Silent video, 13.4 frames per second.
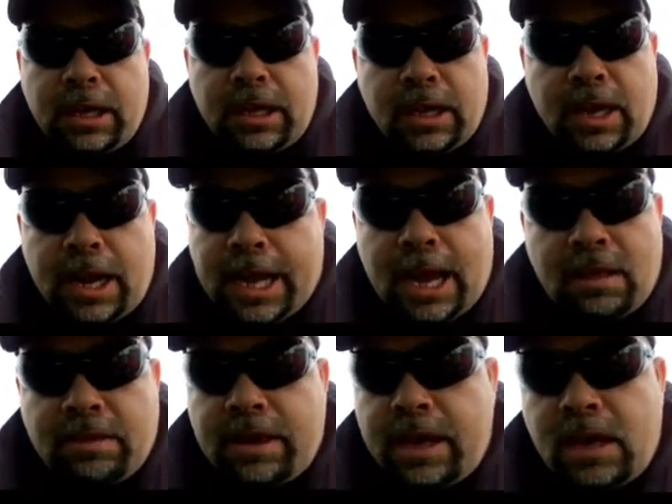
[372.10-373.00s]
And I
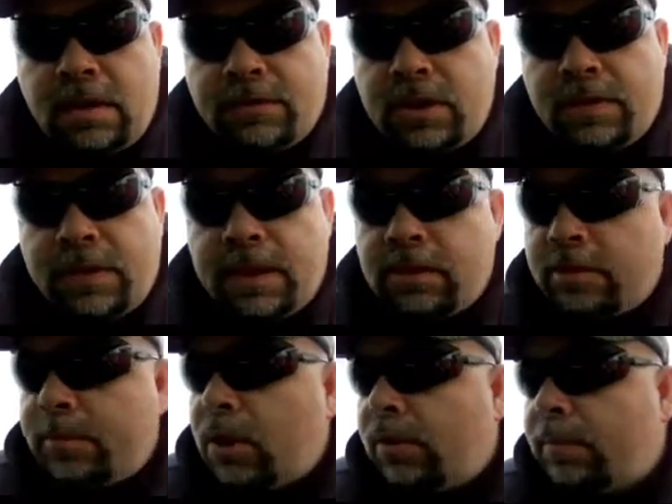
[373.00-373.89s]
can't say enough good
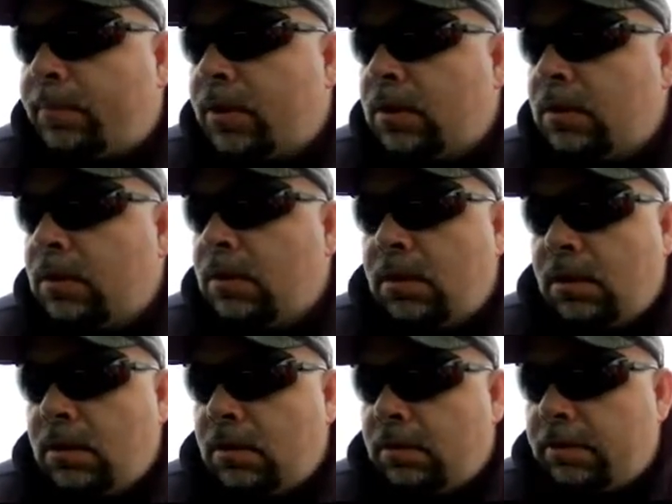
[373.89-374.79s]
things about them.
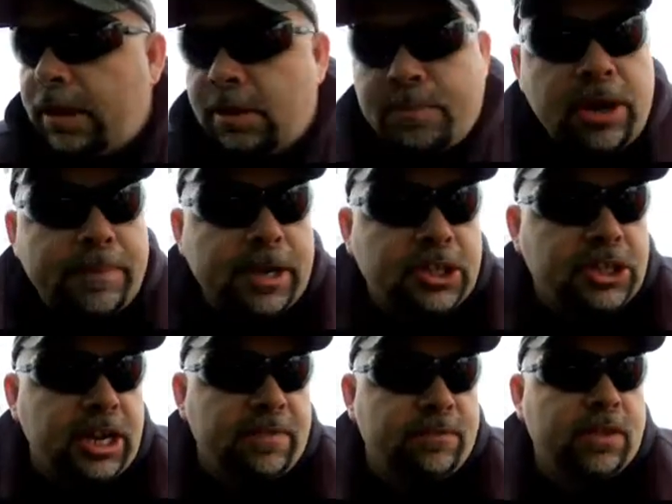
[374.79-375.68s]
So that's pretty
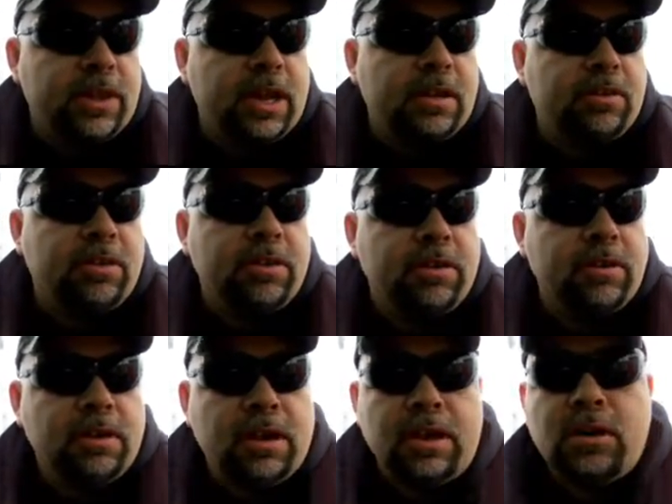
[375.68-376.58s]
much it for this.
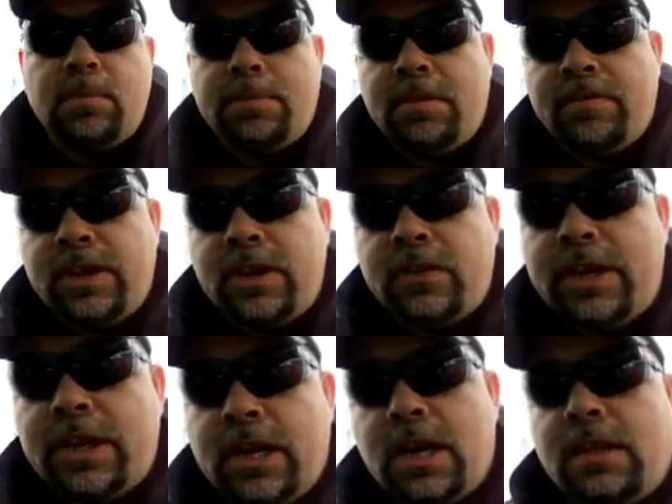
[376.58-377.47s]
I hope this
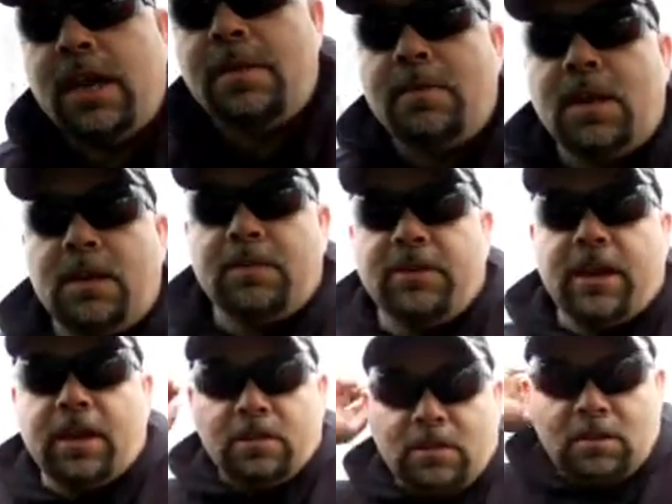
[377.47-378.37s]
video ain't gone 10 minutes
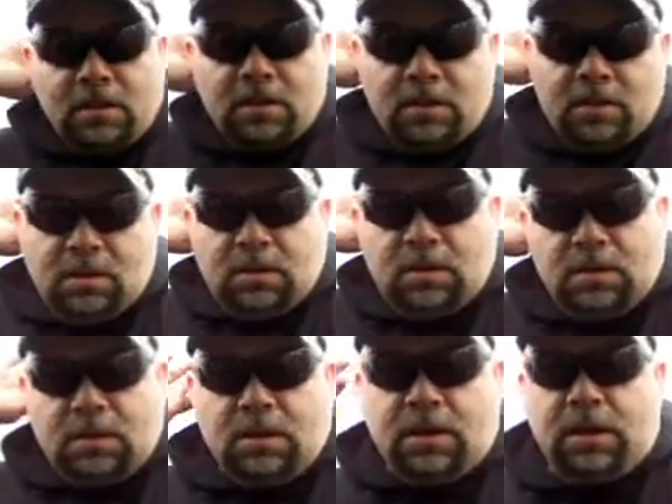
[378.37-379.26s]
yet.
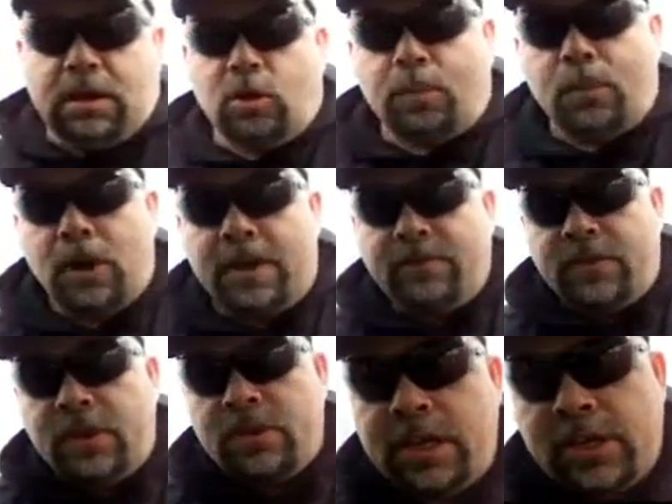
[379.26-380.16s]
And I hope when I
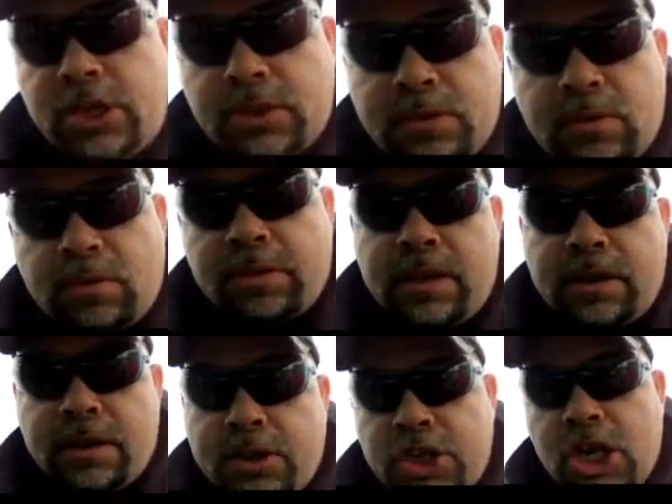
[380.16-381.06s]
view it you just don't
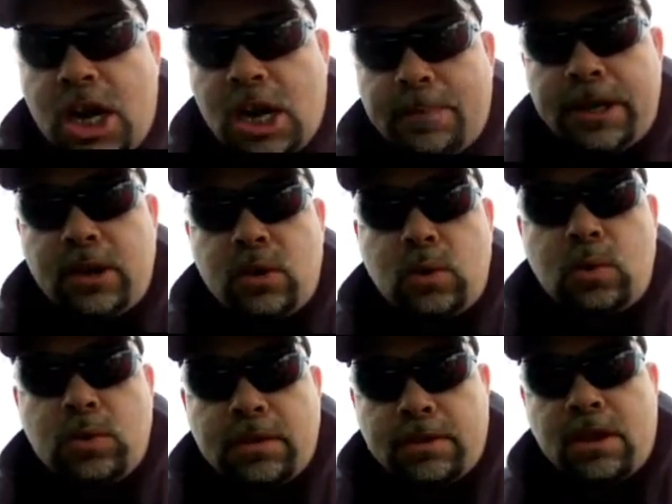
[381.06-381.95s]
see a shot of my
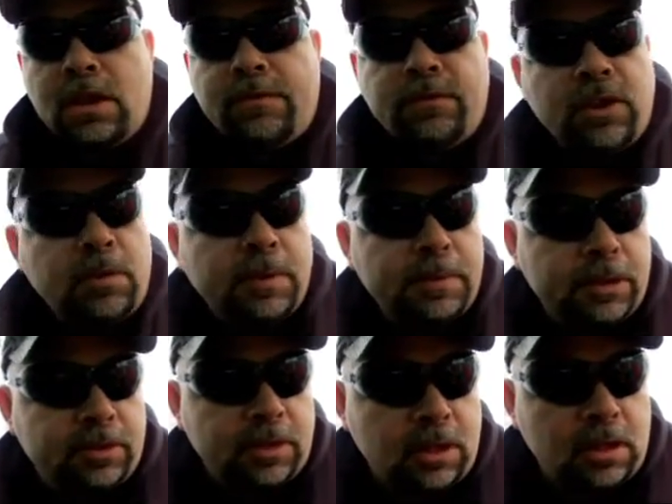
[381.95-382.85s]
nose. It's hard filming
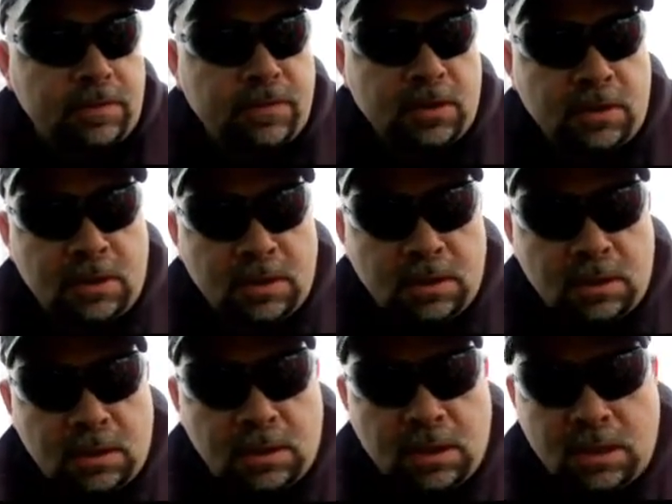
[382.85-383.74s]
myself.
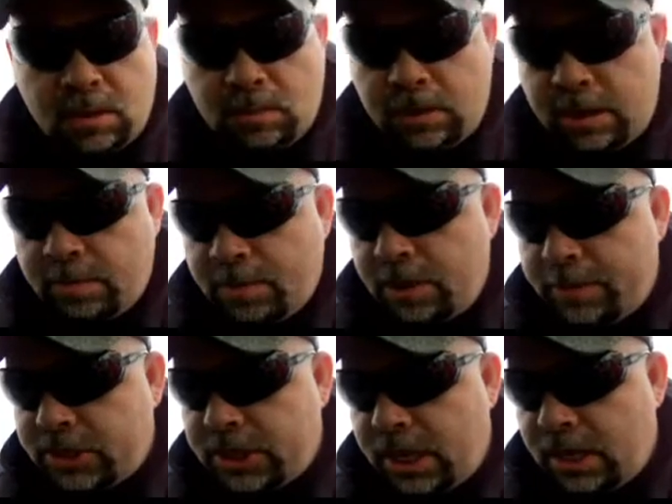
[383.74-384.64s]
But that's
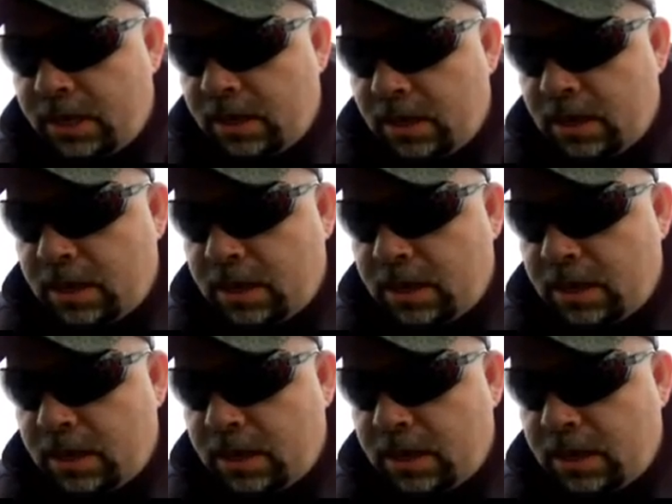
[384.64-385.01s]
pretty much it.